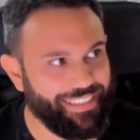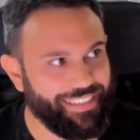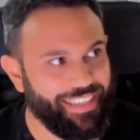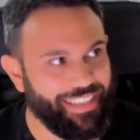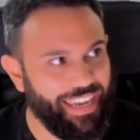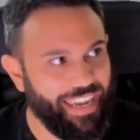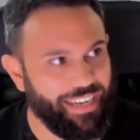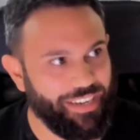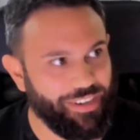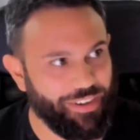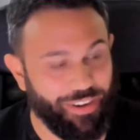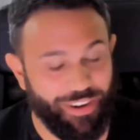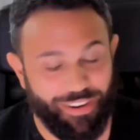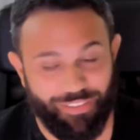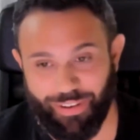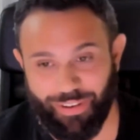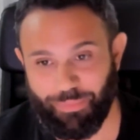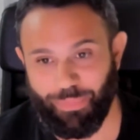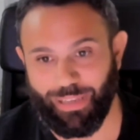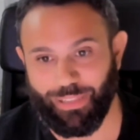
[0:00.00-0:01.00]
then you're
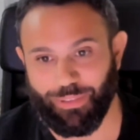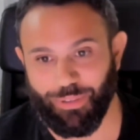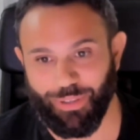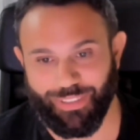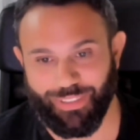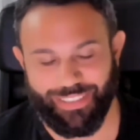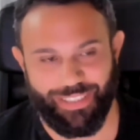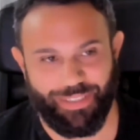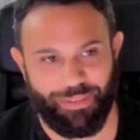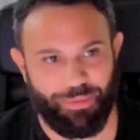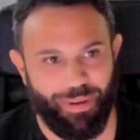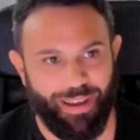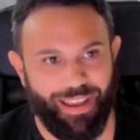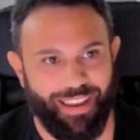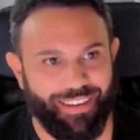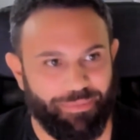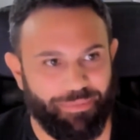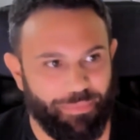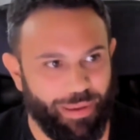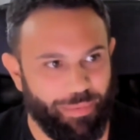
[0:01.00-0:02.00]
gonna find my talks as
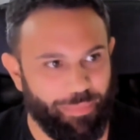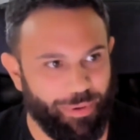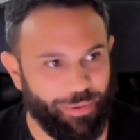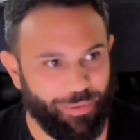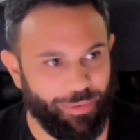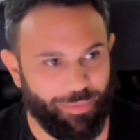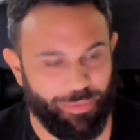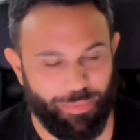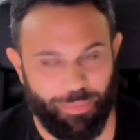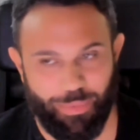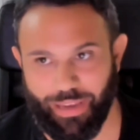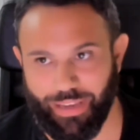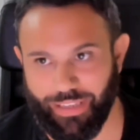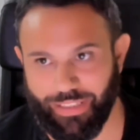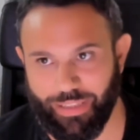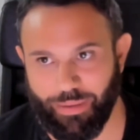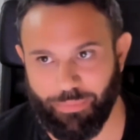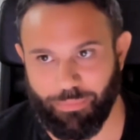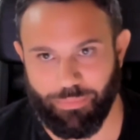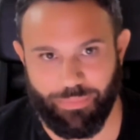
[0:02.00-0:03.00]
well. Maybe look for my
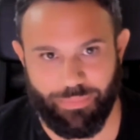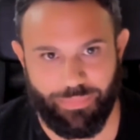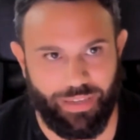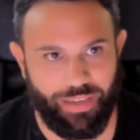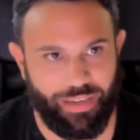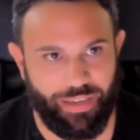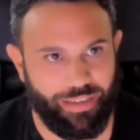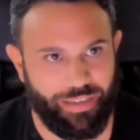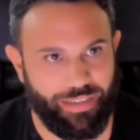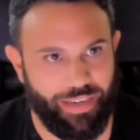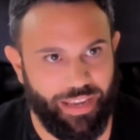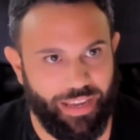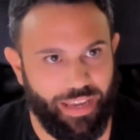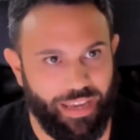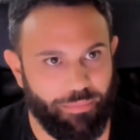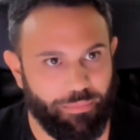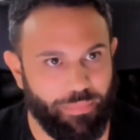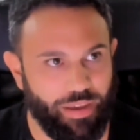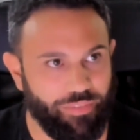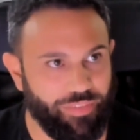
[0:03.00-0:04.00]
GitHub
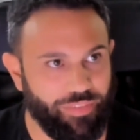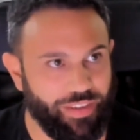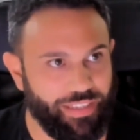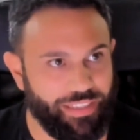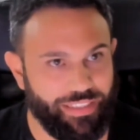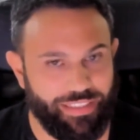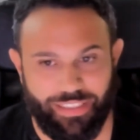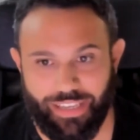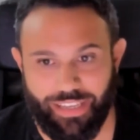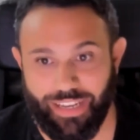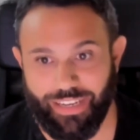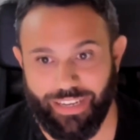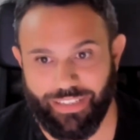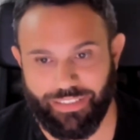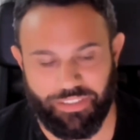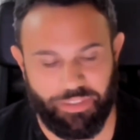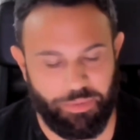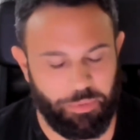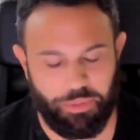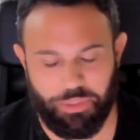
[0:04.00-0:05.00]
name,
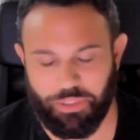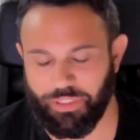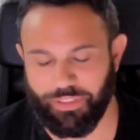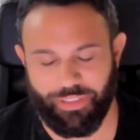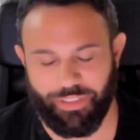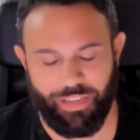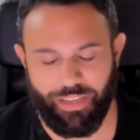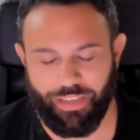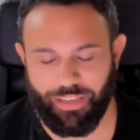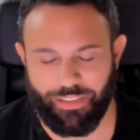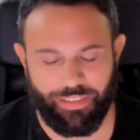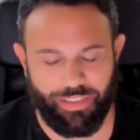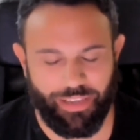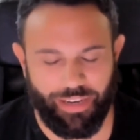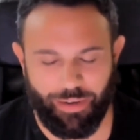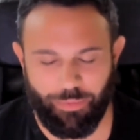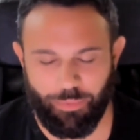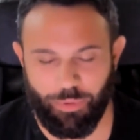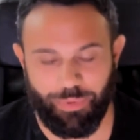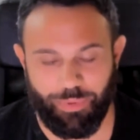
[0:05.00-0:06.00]
FNTLNZ, which is like
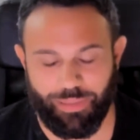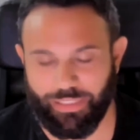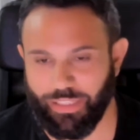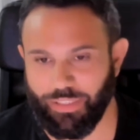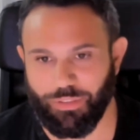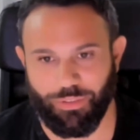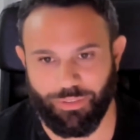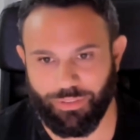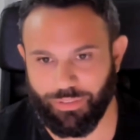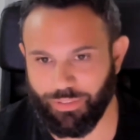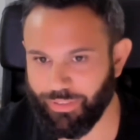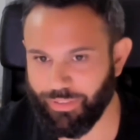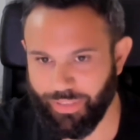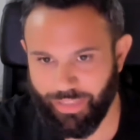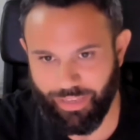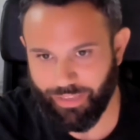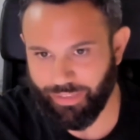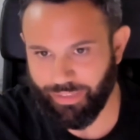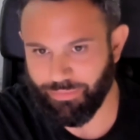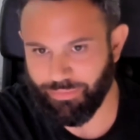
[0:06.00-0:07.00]
terrible, but I chose it
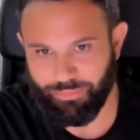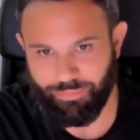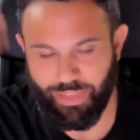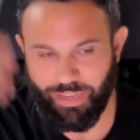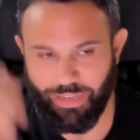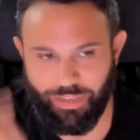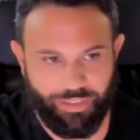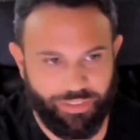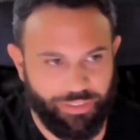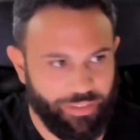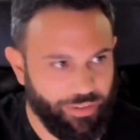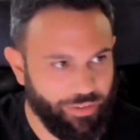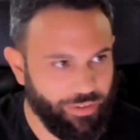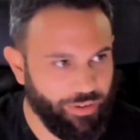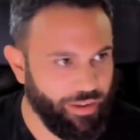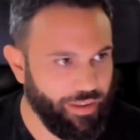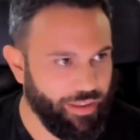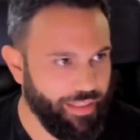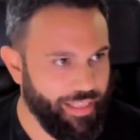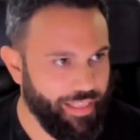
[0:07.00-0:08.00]
like 10 years ago.